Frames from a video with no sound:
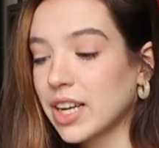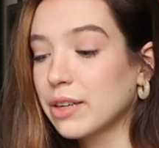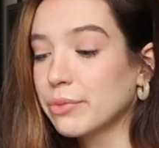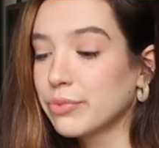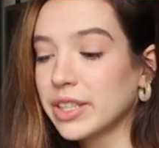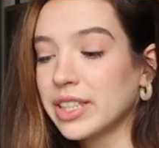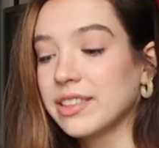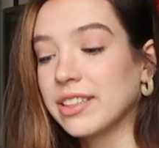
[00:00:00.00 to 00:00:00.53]
I
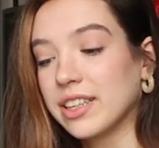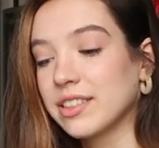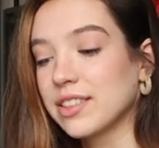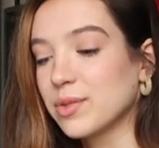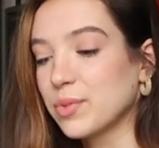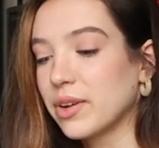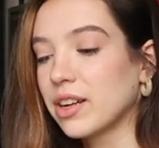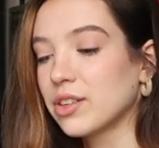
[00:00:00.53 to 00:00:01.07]
really liked
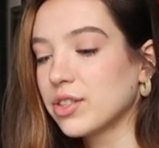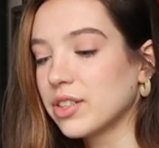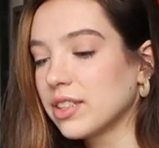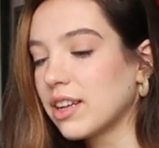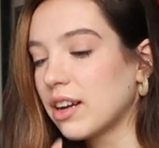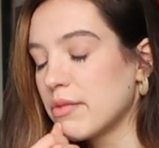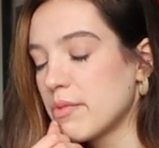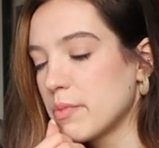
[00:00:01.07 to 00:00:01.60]
this one,
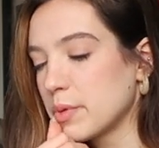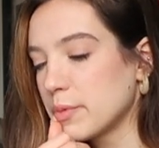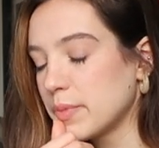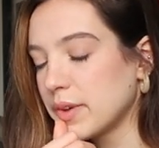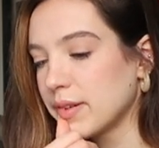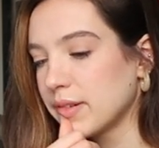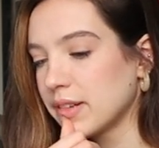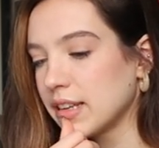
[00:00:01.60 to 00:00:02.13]
actually. I remember
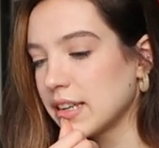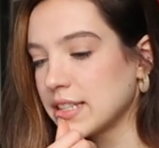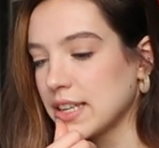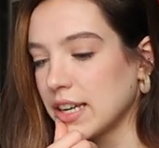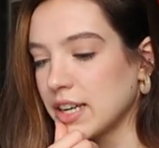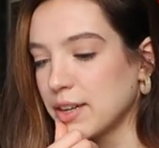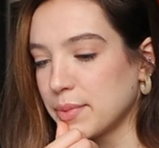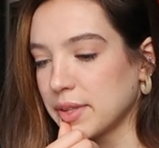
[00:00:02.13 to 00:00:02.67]
being really
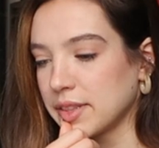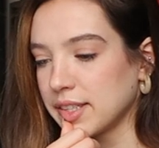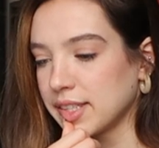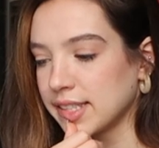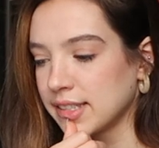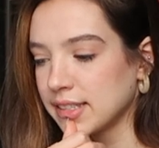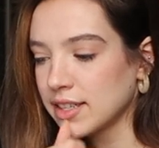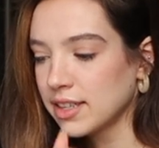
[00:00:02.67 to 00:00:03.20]
excited about
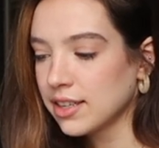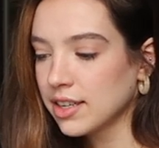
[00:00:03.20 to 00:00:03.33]
this.